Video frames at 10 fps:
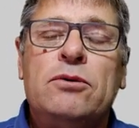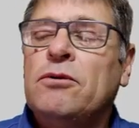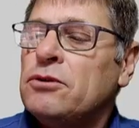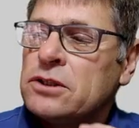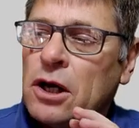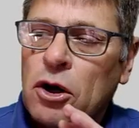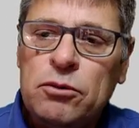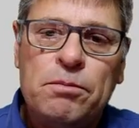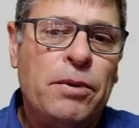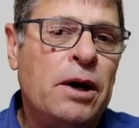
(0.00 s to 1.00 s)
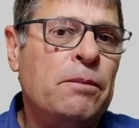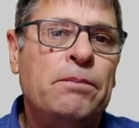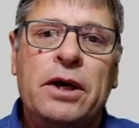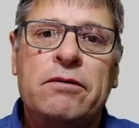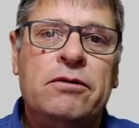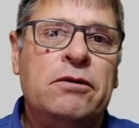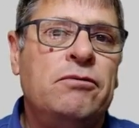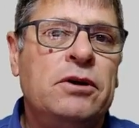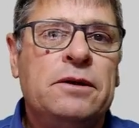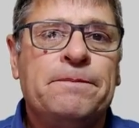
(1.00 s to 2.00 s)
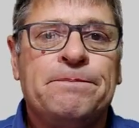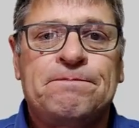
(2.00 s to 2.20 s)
with its own pump, everything